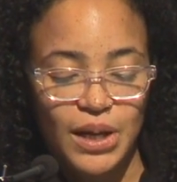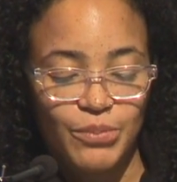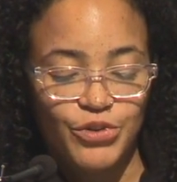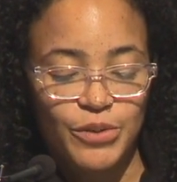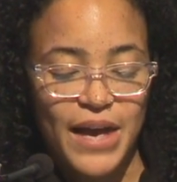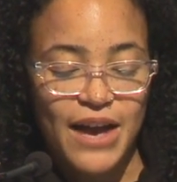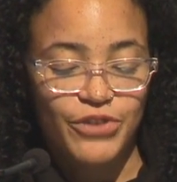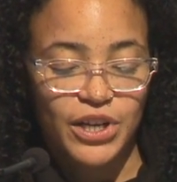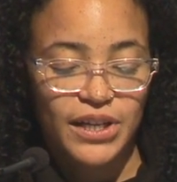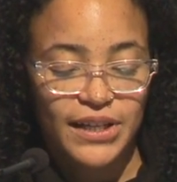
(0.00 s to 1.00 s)
up from
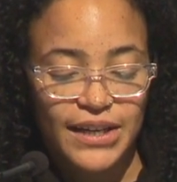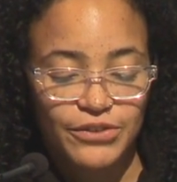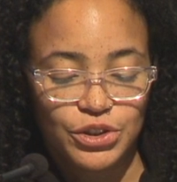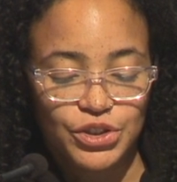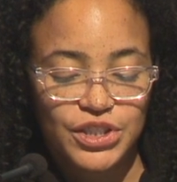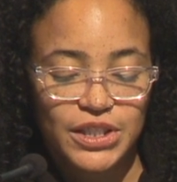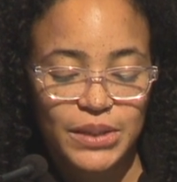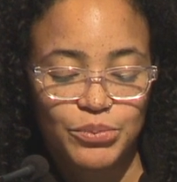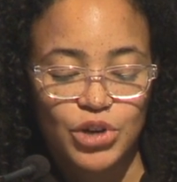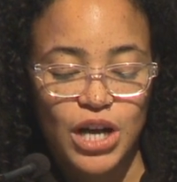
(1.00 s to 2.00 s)
Africa
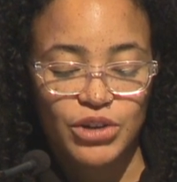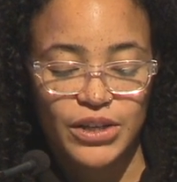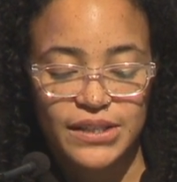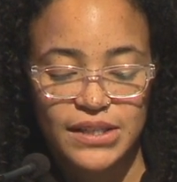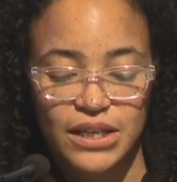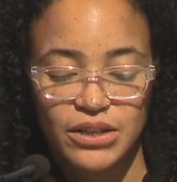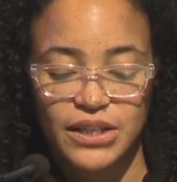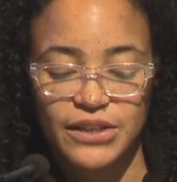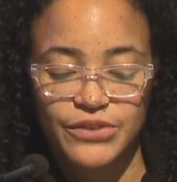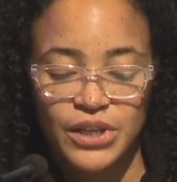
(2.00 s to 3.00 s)
evolutionary progress
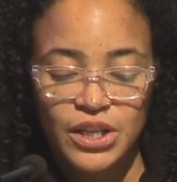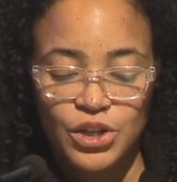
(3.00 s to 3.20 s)
narrative.